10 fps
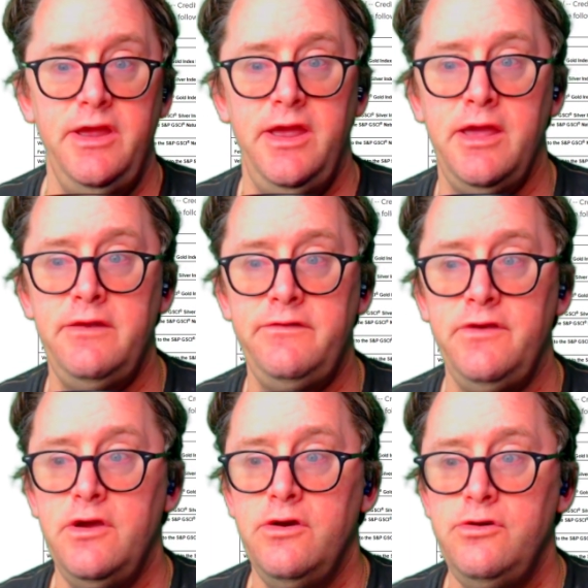And
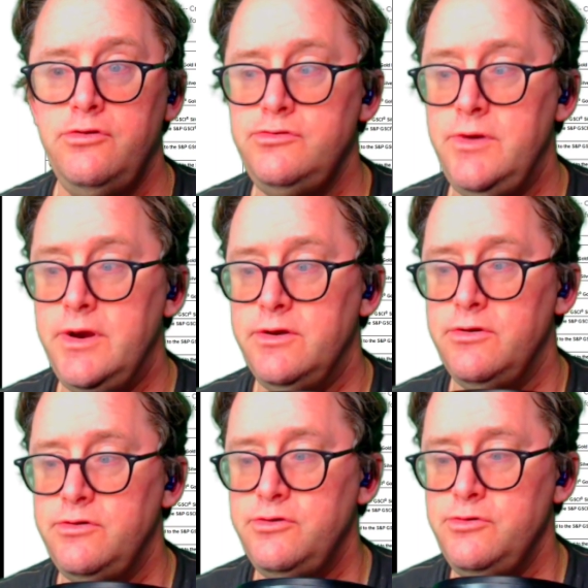who
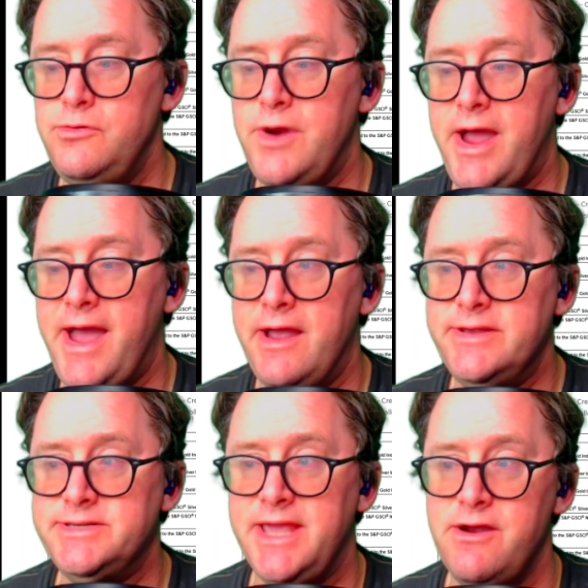
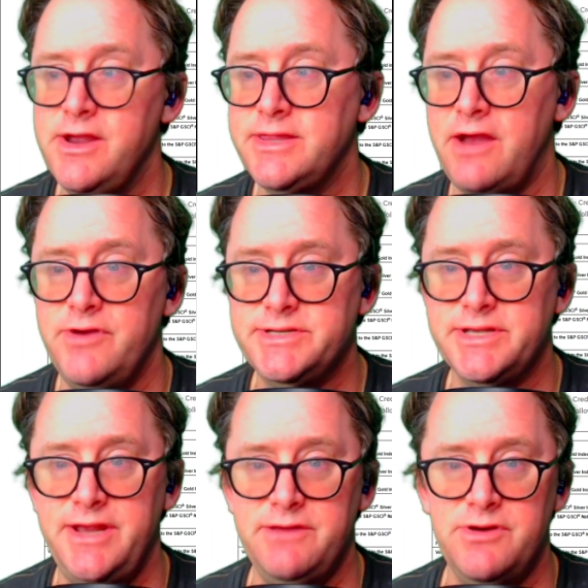is carrying that
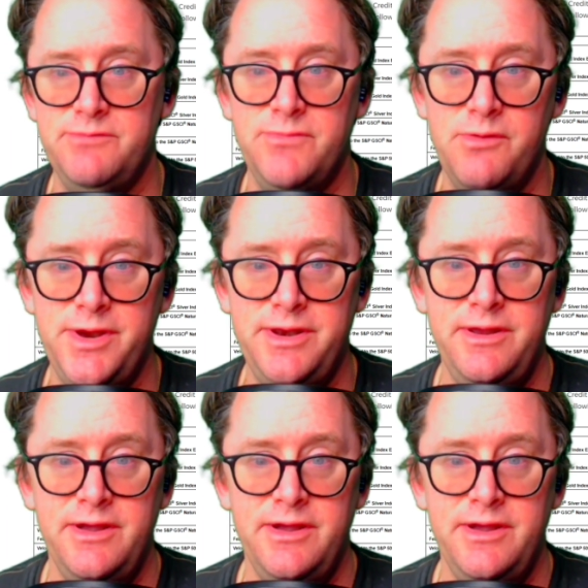risk at any one moment